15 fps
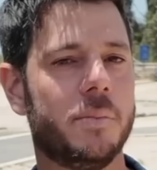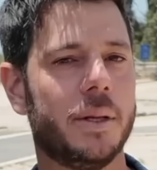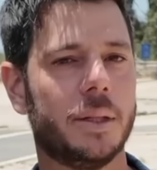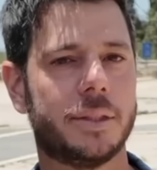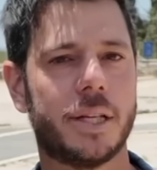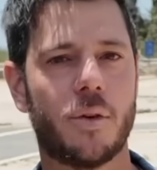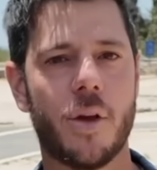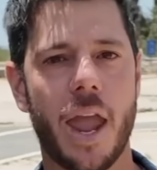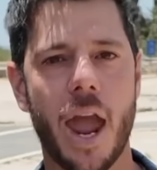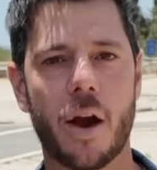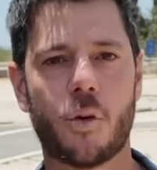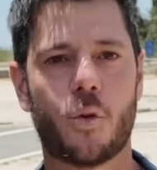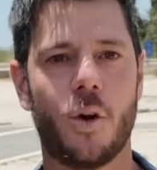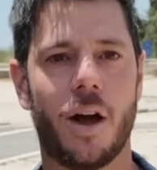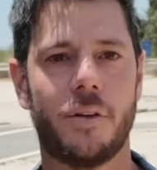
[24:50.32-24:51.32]
military
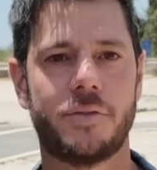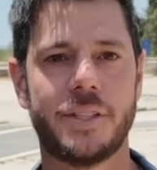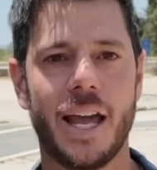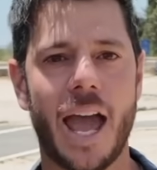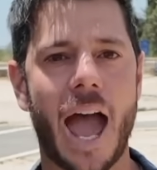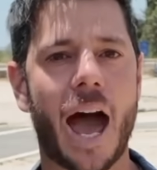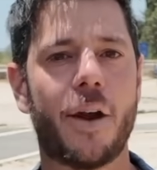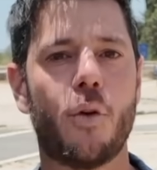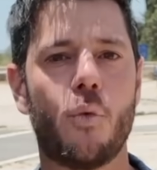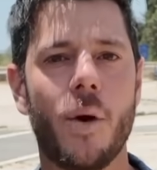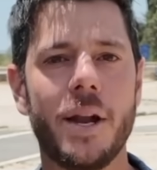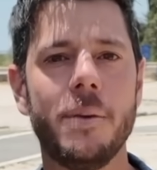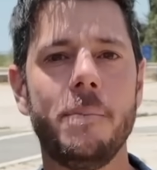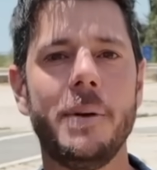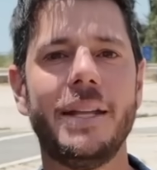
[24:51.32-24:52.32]
aircraft had
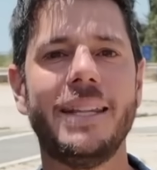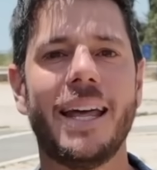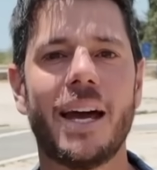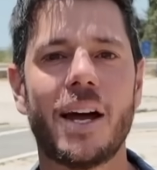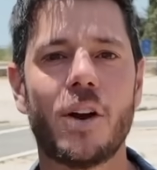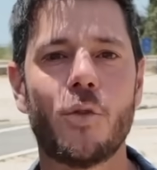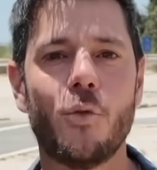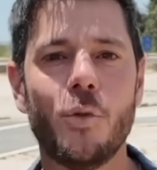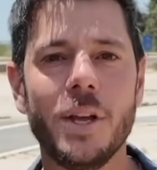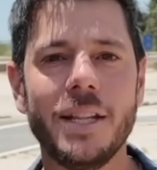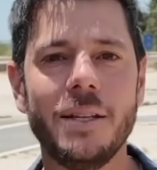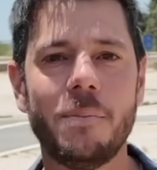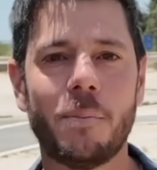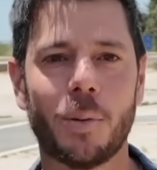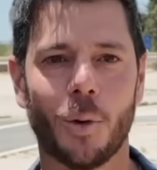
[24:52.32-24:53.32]
already been
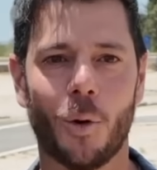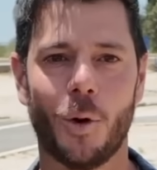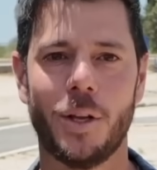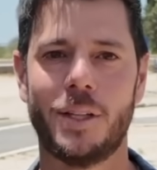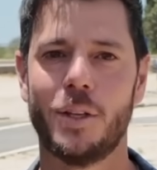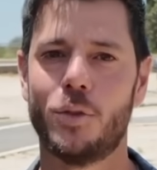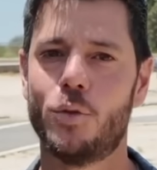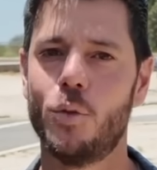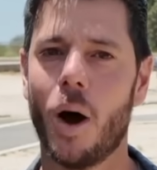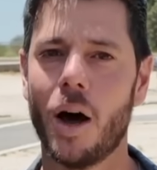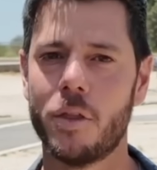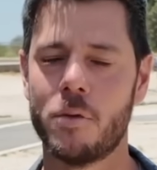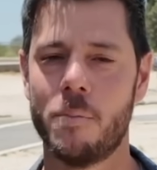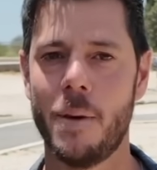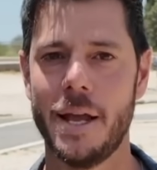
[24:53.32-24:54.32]
redeployed to
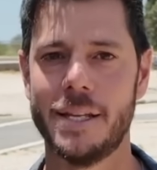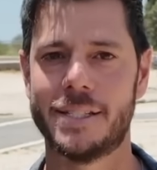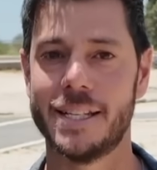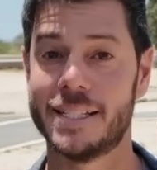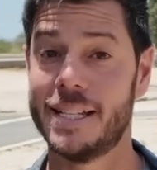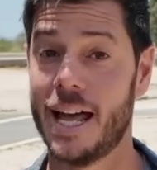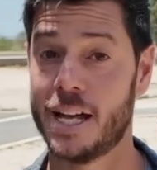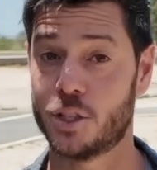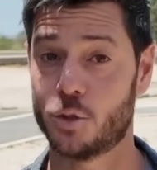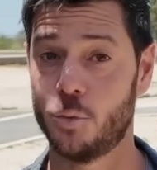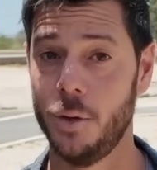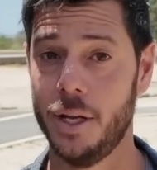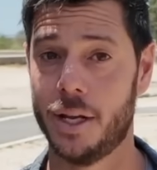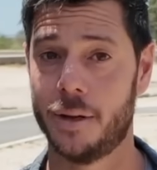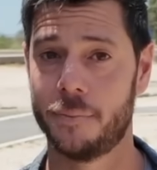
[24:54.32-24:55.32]
other bases last
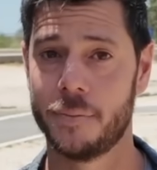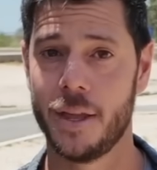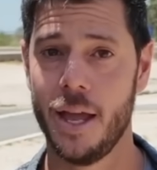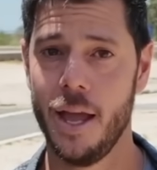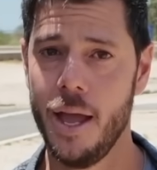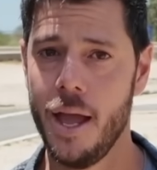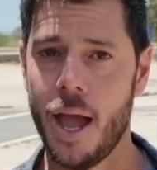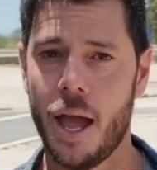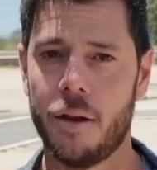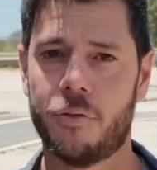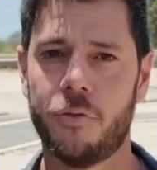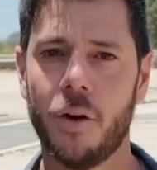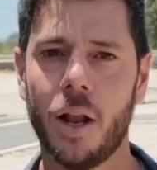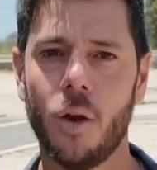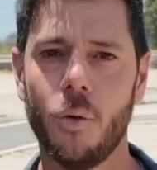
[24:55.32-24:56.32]
week. And
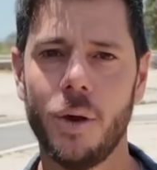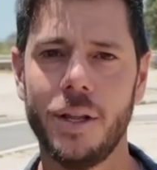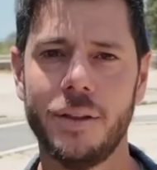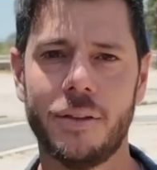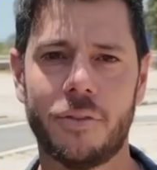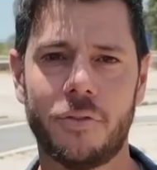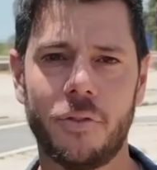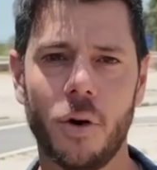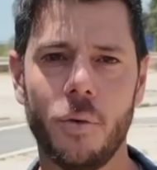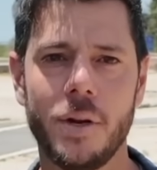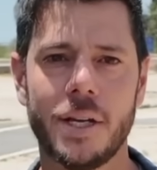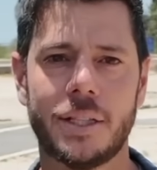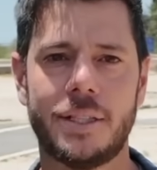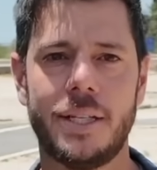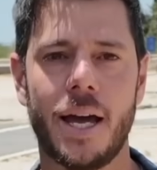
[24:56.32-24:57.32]
following the
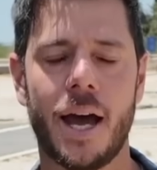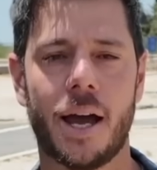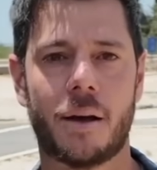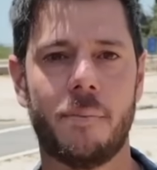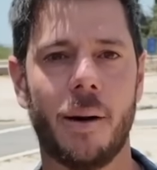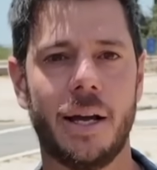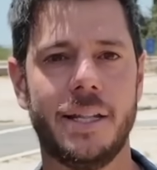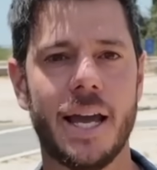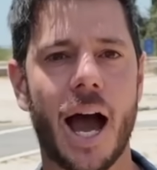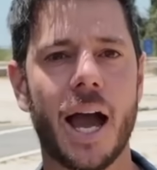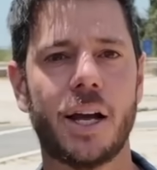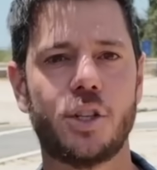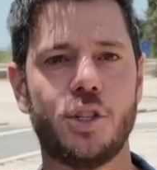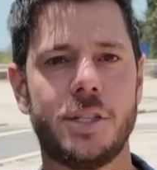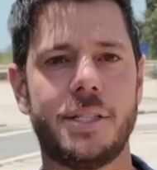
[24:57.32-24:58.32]
phony attack by the
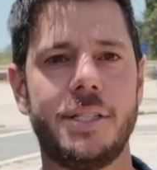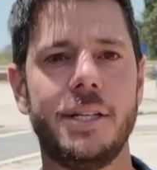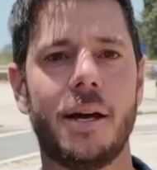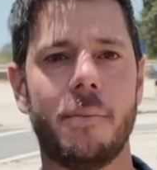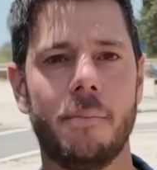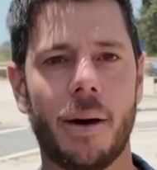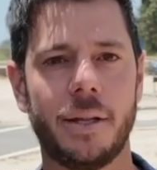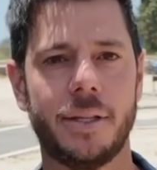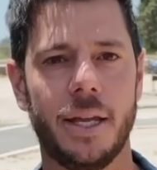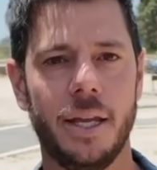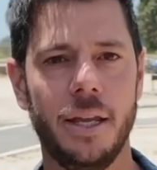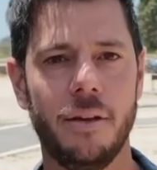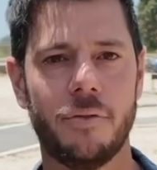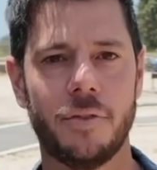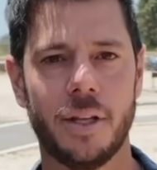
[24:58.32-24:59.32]
IRGC on Monday
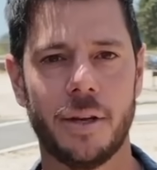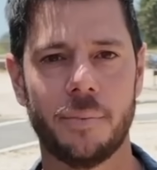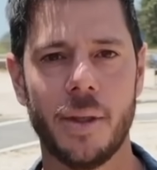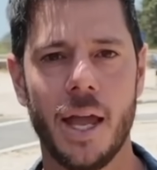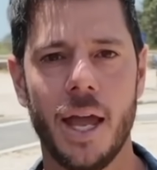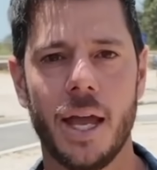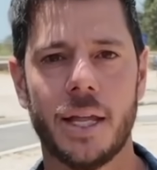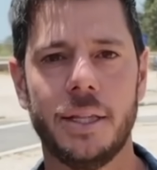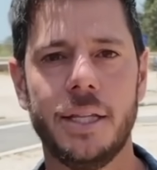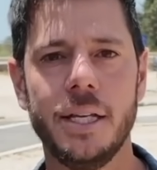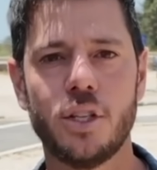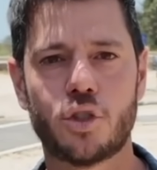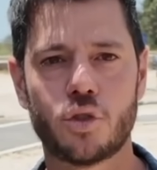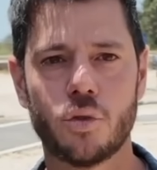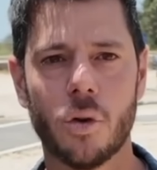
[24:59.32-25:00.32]
evening, the
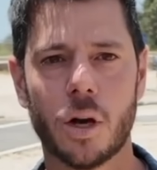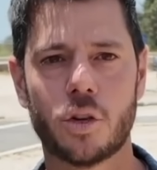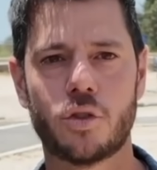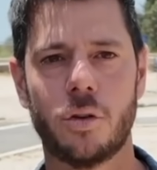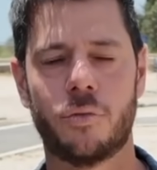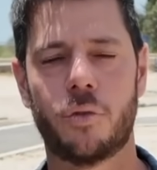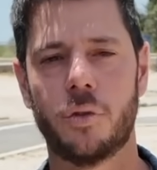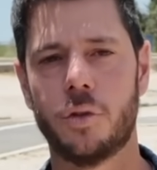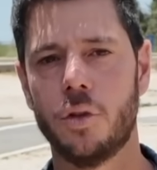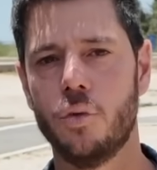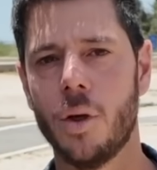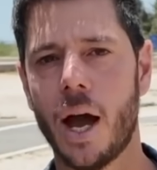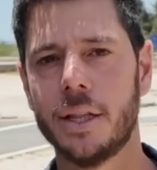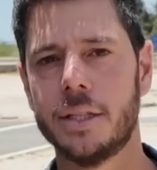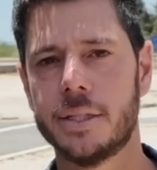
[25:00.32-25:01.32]
instruction for the
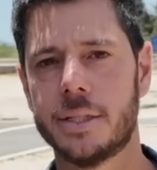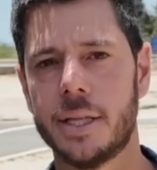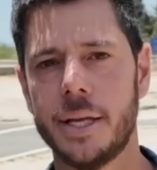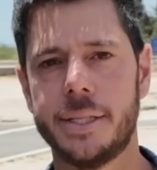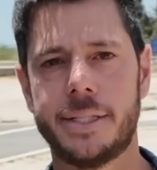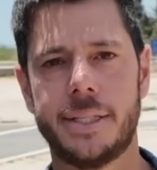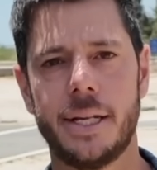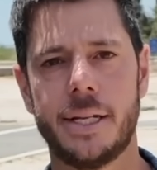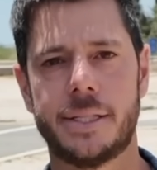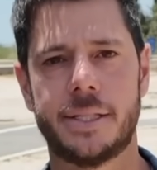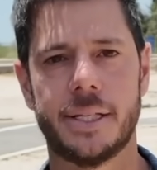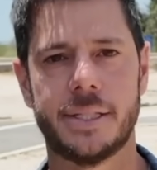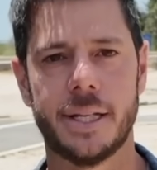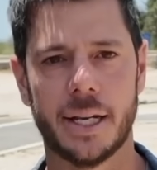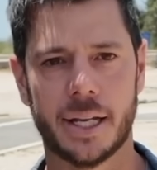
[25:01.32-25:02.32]
United States
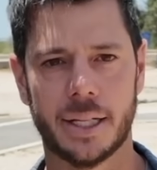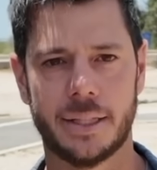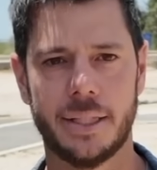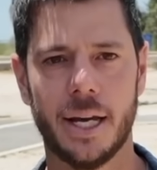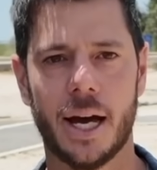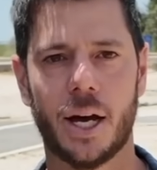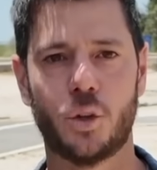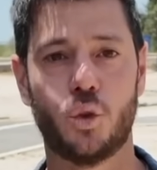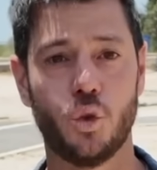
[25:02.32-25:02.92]
citizens in Qatar